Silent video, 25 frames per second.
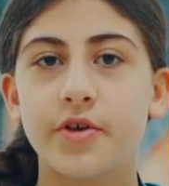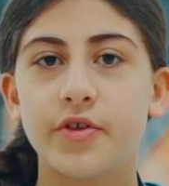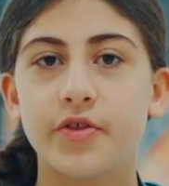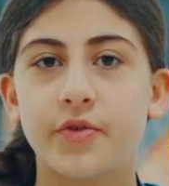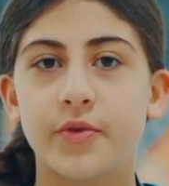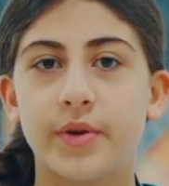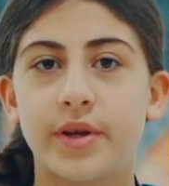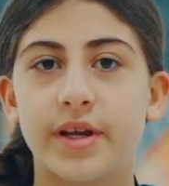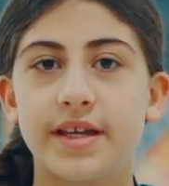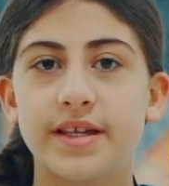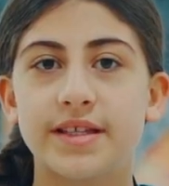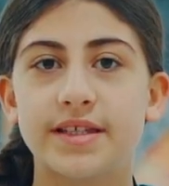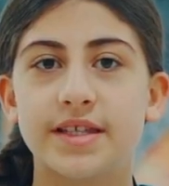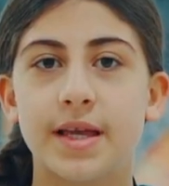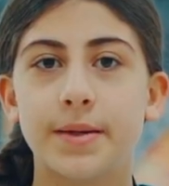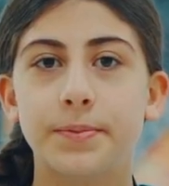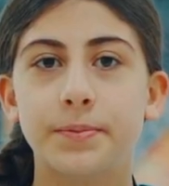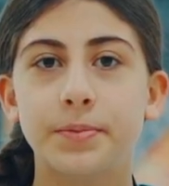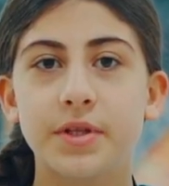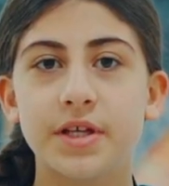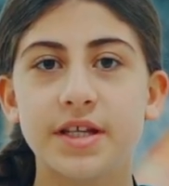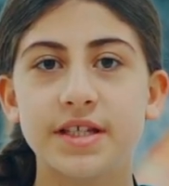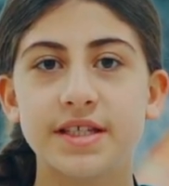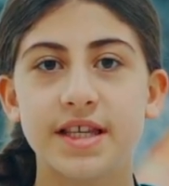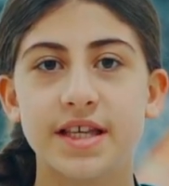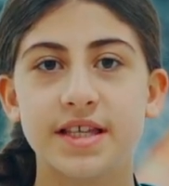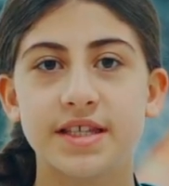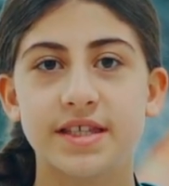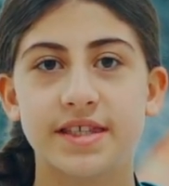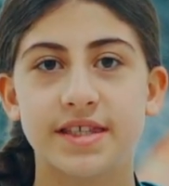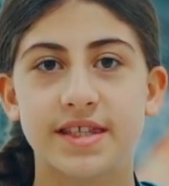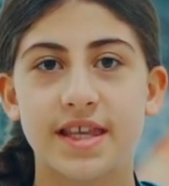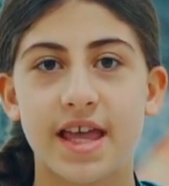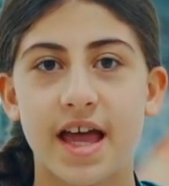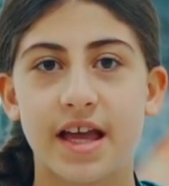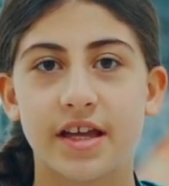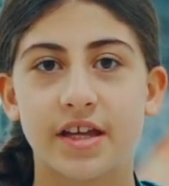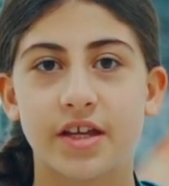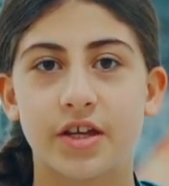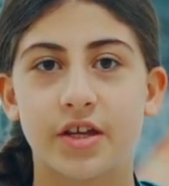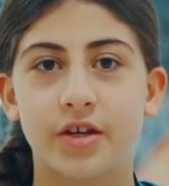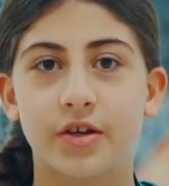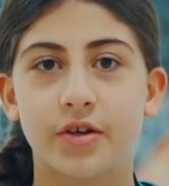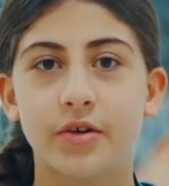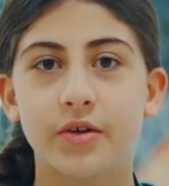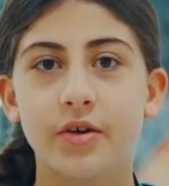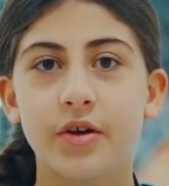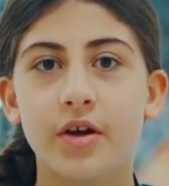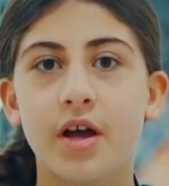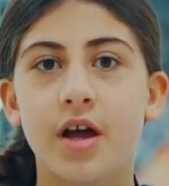3, say please and thank
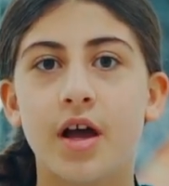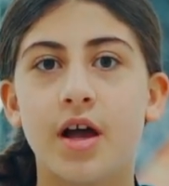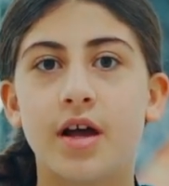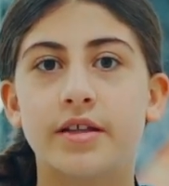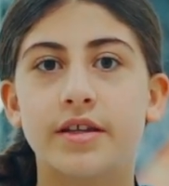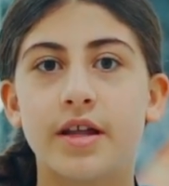you.